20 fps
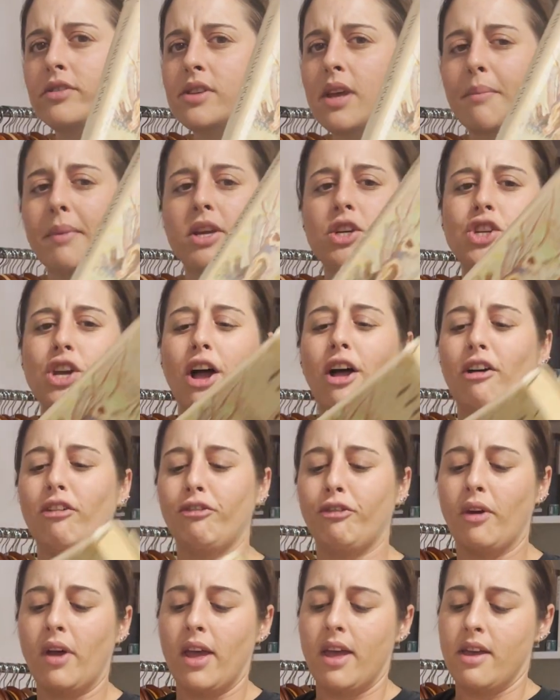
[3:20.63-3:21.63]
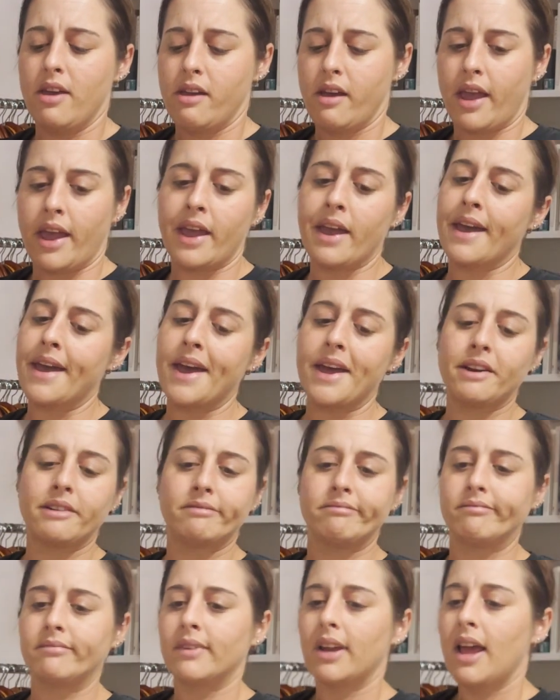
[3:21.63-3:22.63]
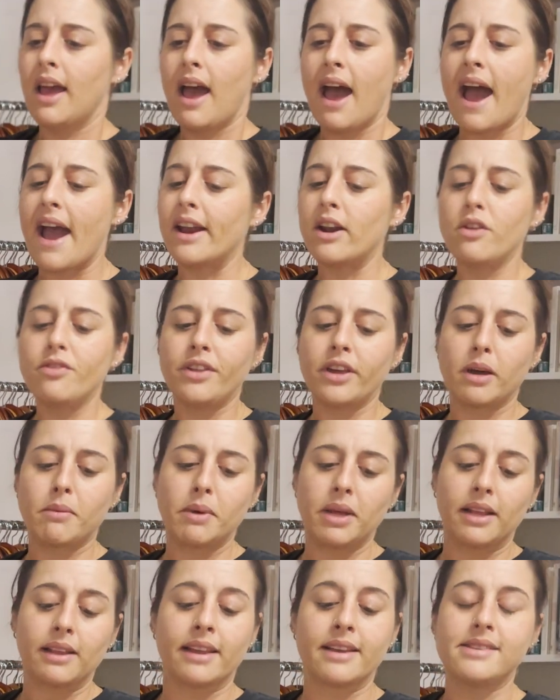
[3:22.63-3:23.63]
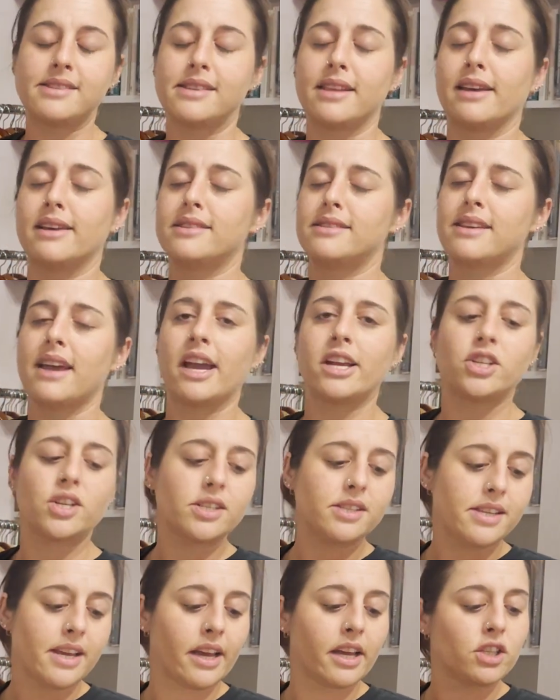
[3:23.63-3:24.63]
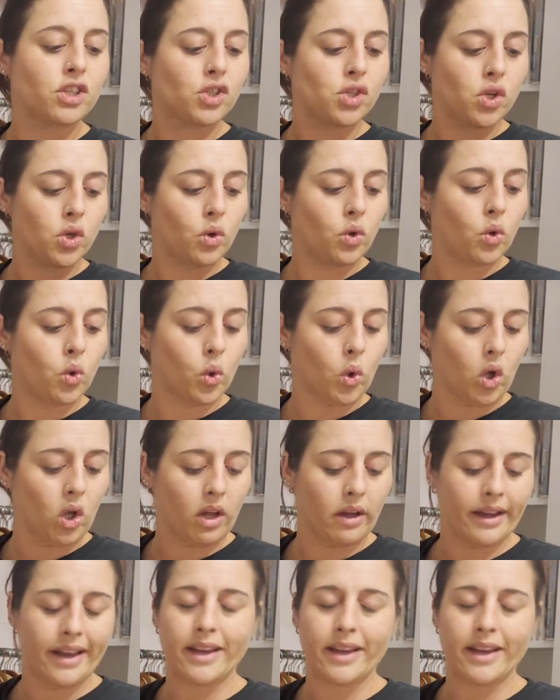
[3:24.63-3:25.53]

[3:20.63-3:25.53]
this on my shelf. And I don't think I'm going to list this. I just think it's too cool.